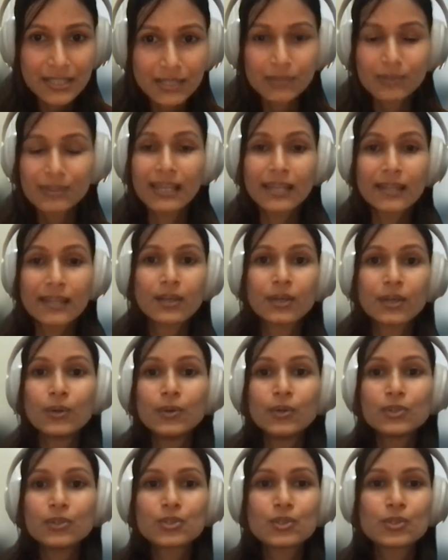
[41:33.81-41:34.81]
you can
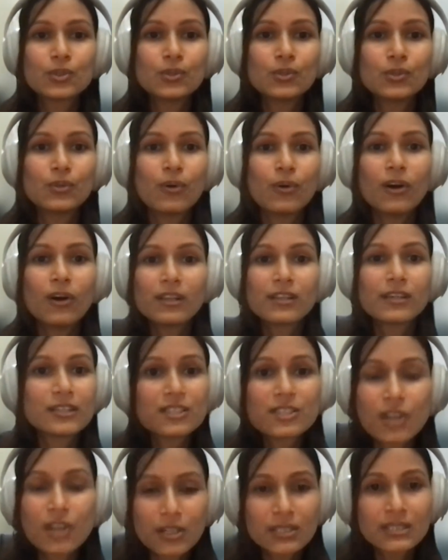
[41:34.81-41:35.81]
go through all the
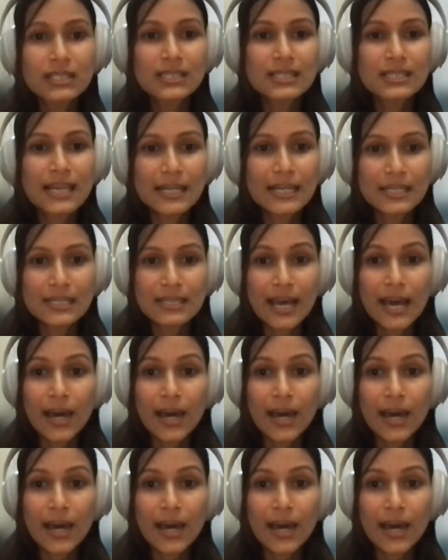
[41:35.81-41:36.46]
resources that is